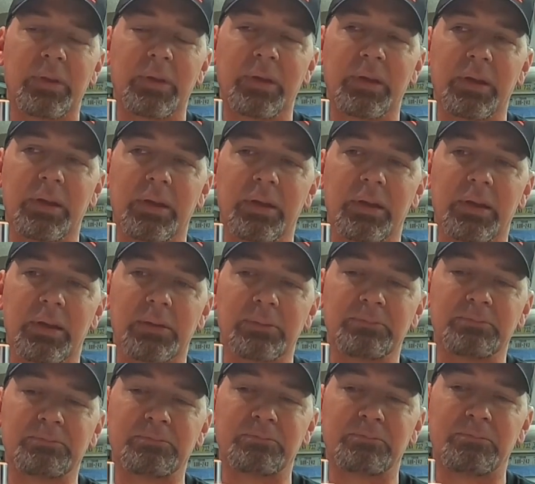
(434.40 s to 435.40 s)

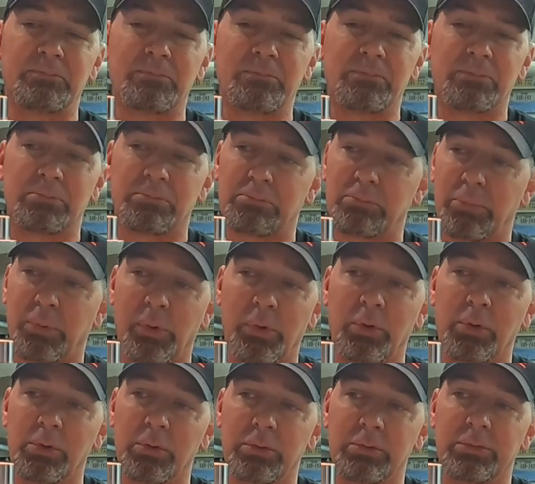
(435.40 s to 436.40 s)
and
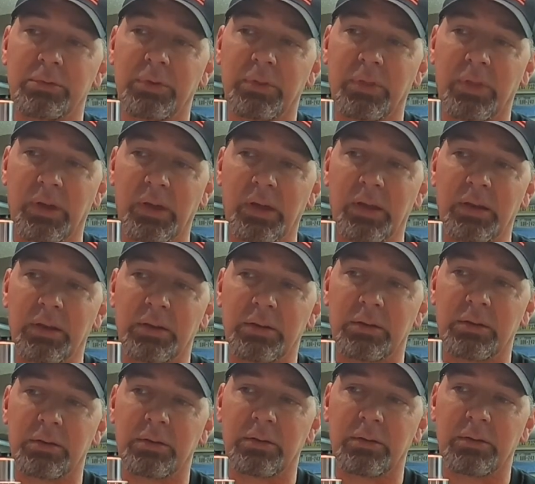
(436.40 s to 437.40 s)
proved that
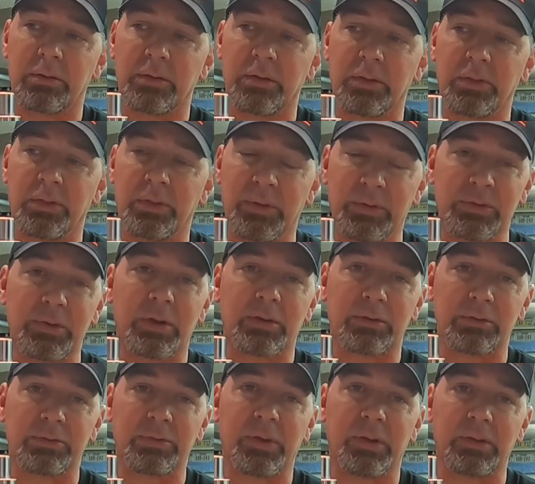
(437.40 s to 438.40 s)
the
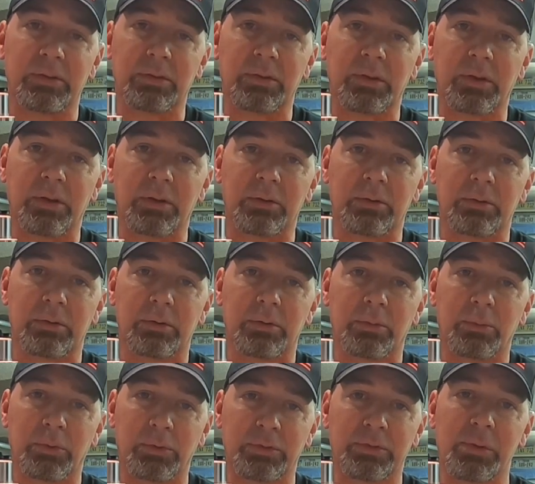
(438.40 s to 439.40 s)
injector phasing
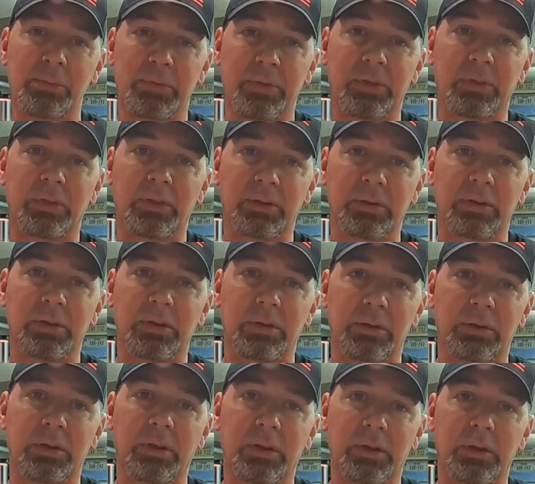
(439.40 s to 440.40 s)
was something that
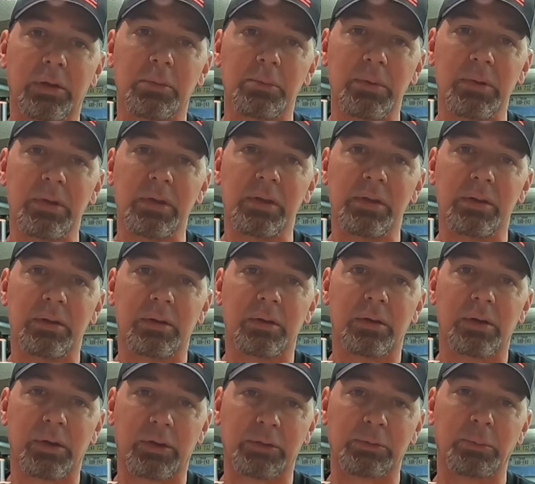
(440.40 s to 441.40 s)
needed to be
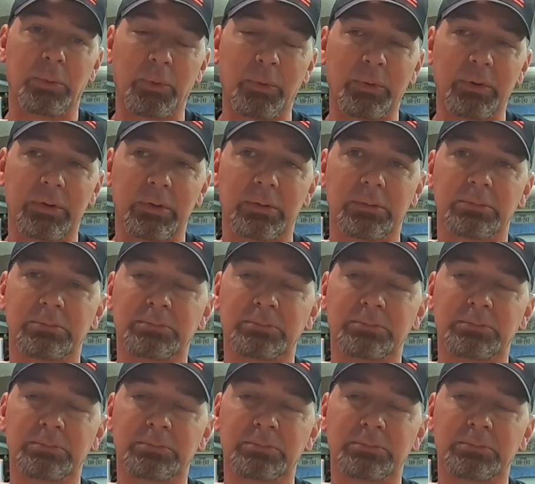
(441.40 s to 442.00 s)
explored.